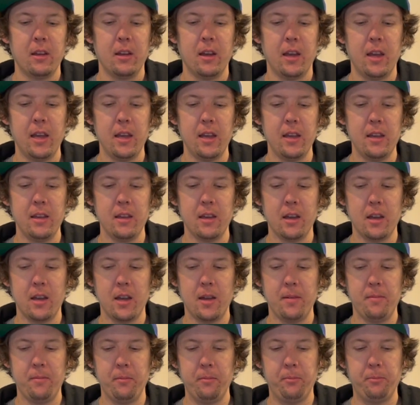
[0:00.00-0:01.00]

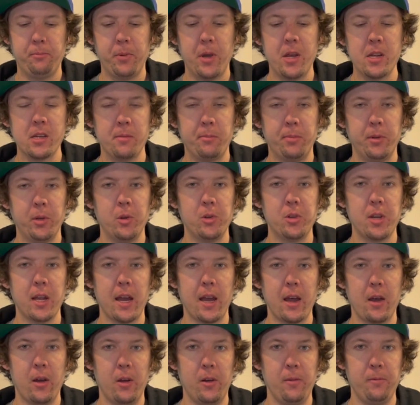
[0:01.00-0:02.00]
a piece of blue
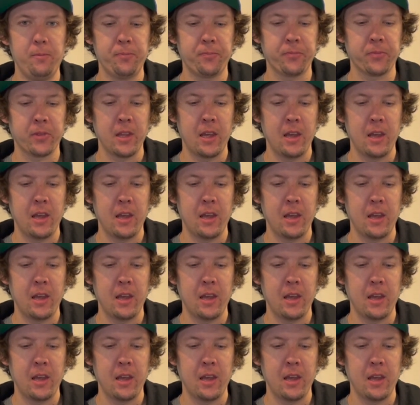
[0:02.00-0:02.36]
towel,